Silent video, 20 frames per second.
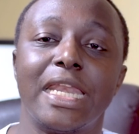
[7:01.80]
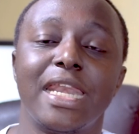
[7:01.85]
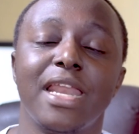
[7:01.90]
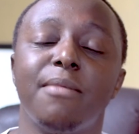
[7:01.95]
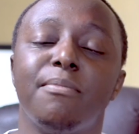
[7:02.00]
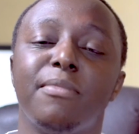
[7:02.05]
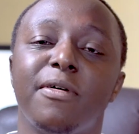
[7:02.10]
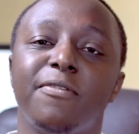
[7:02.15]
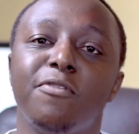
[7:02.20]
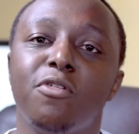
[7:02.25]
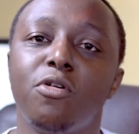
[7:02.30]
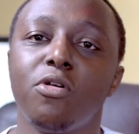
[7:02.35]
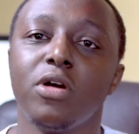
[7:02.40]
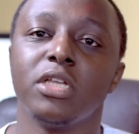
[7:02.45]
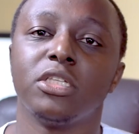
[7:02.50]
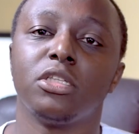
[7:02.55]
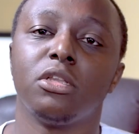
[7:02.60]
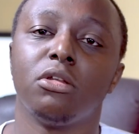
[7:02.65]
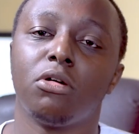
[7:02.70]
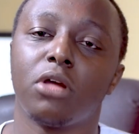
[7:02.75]
Number
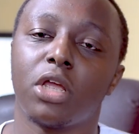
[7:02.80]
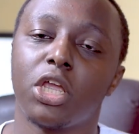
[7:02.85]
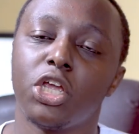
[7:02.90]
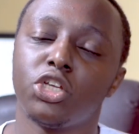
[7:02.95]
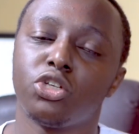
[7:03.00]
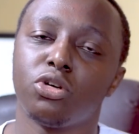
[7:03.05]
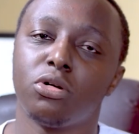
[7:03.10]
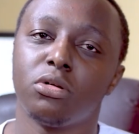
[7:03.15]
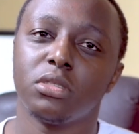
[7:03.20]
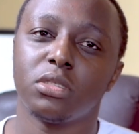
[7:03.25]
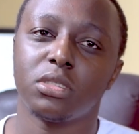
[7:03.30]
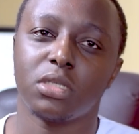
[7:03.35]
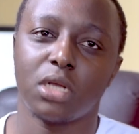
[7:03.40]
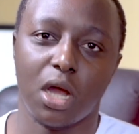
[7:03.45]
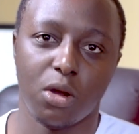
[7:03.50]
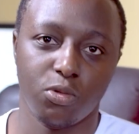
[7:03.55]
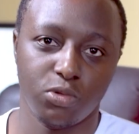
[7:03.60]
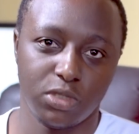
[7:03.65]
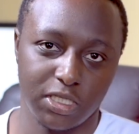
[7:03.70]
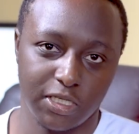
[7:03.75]
4 is location
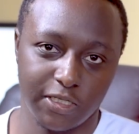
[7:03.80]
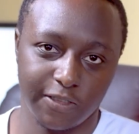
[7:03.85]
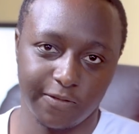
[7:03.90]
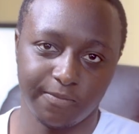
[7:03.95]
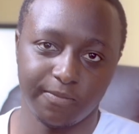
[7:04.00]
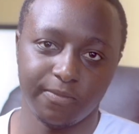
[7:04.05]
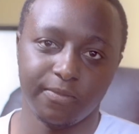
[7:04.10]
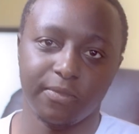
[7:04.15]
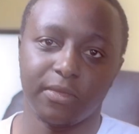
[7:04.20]
scouting.